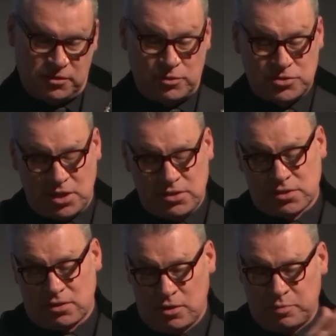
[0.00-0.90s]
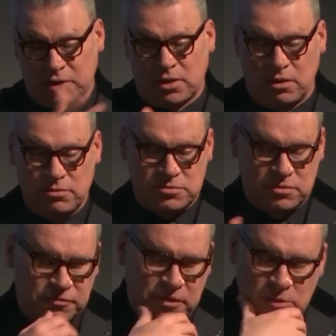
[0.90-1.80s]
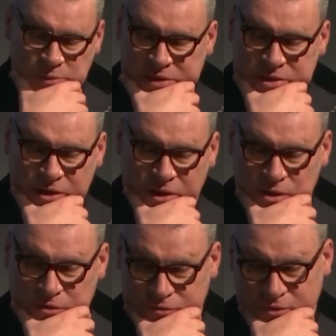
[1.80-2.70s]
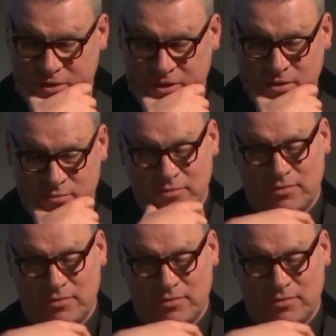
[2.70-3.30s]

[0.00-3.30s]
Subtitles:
scenes that open and close the film, of the,